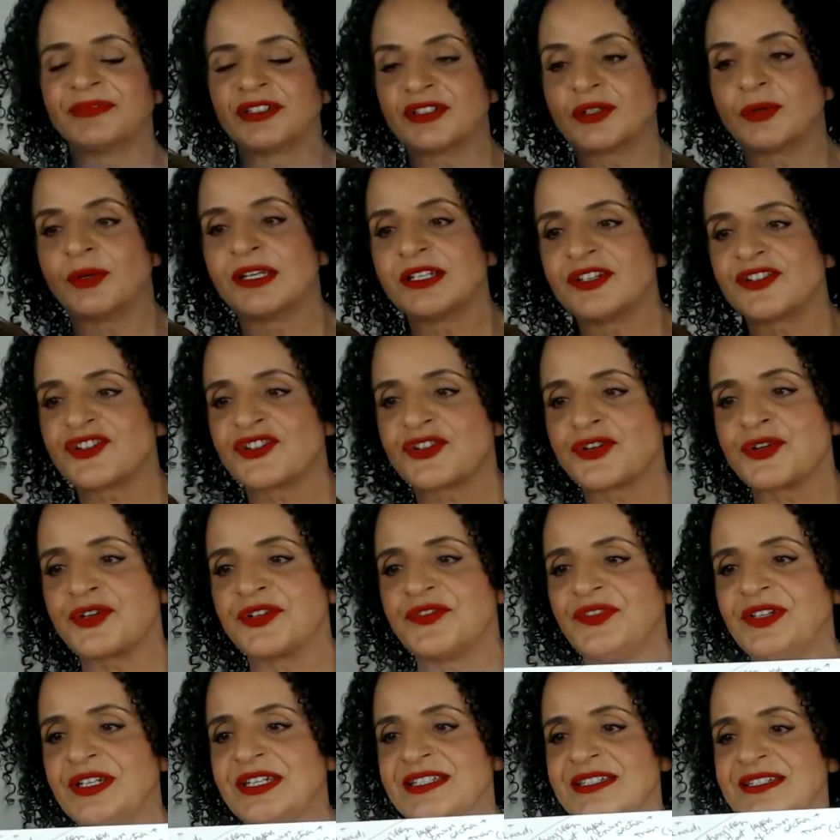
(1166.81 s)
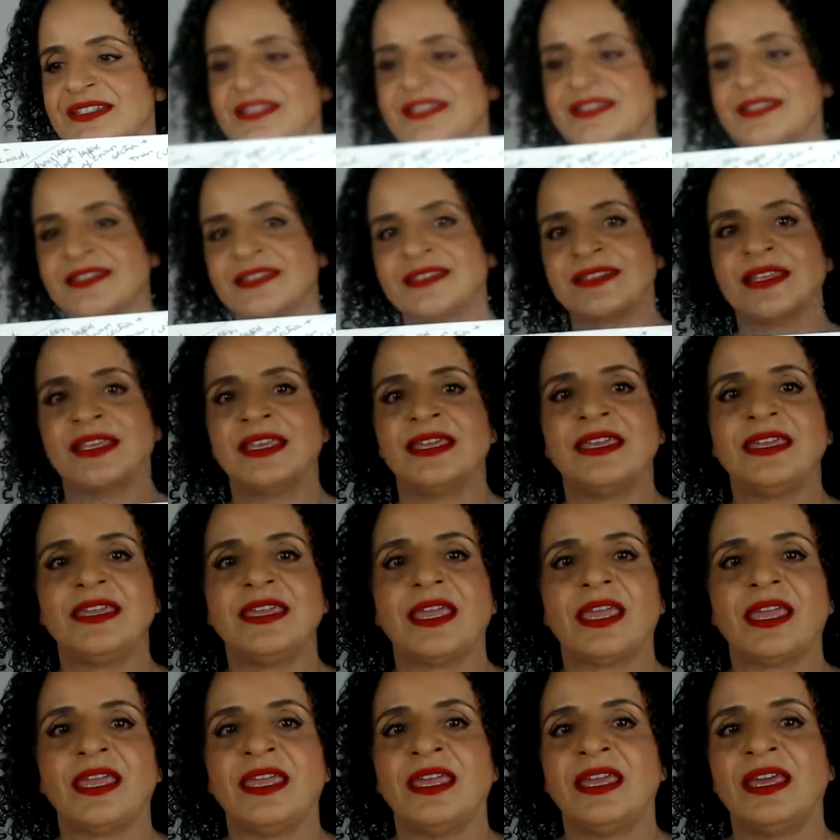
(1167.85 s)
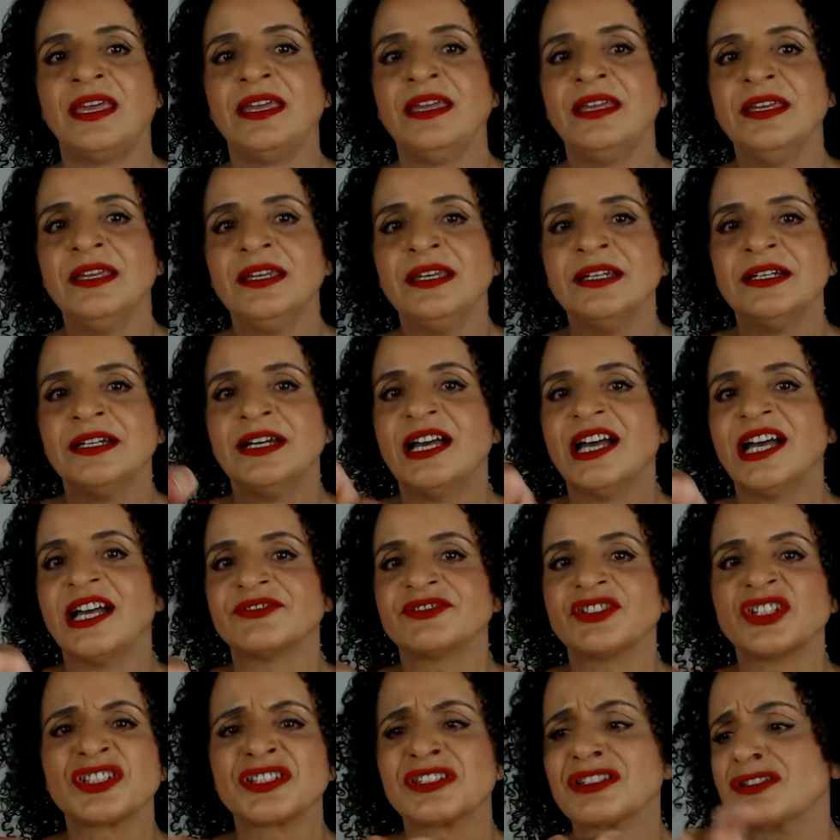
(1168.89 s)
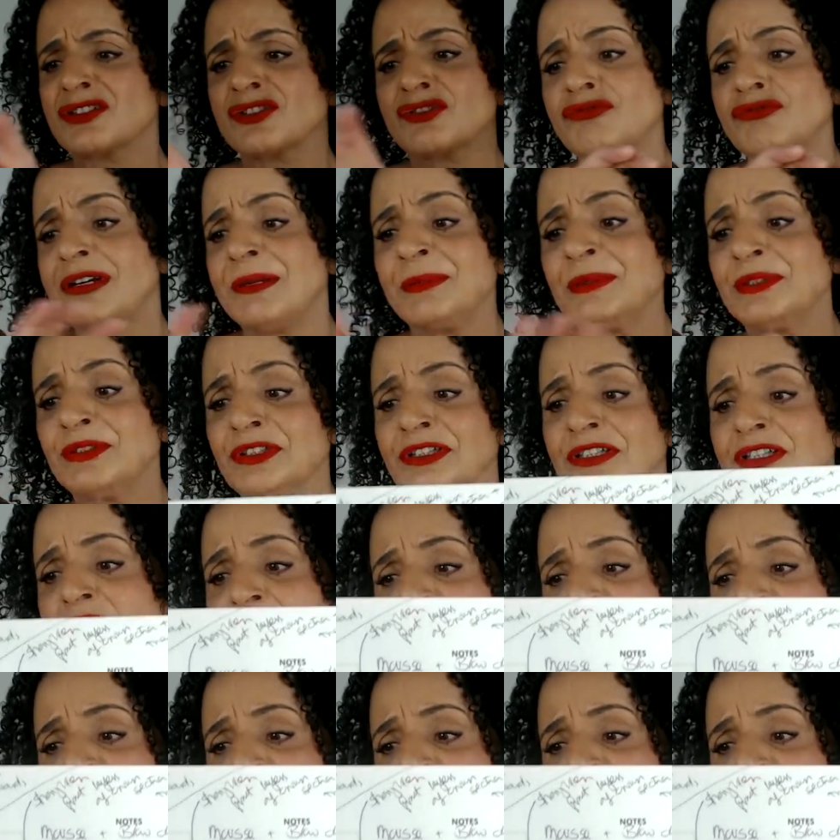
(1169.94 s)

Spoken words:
I'm not quite sure if you can see here, I've just scribbled